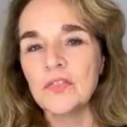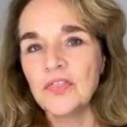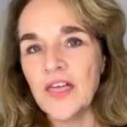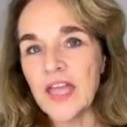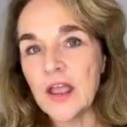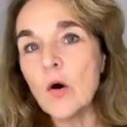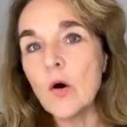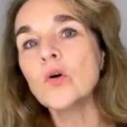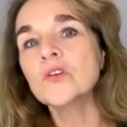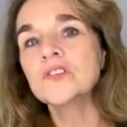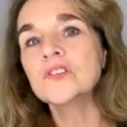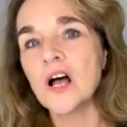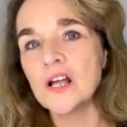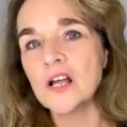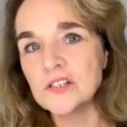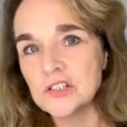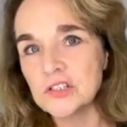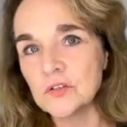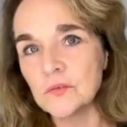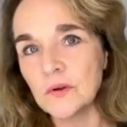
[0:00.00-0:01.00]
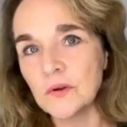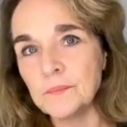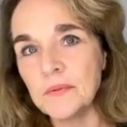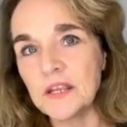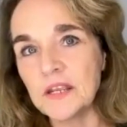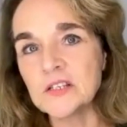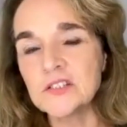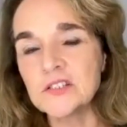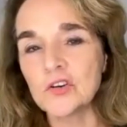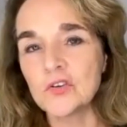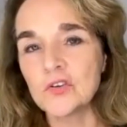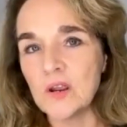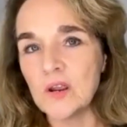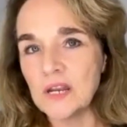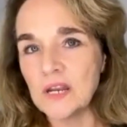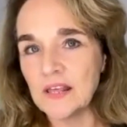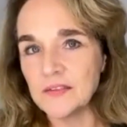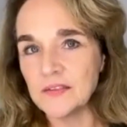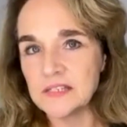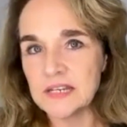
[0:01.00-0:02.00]
they hold on to it because they're
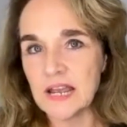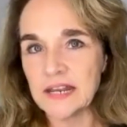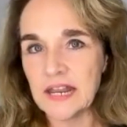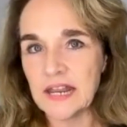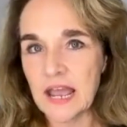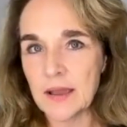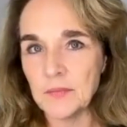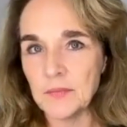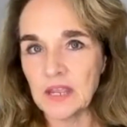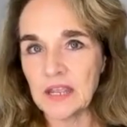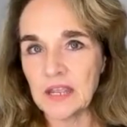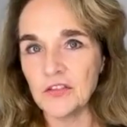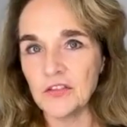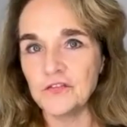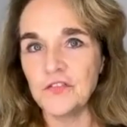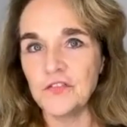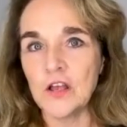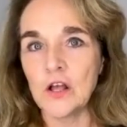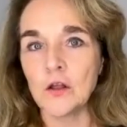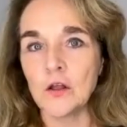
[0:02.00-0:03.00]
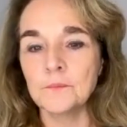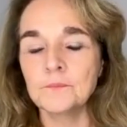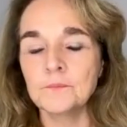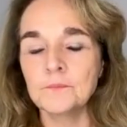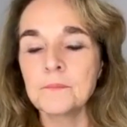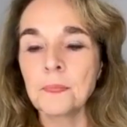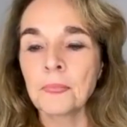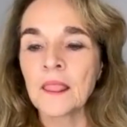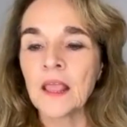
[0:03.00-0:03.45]
creating the dynamic in the film.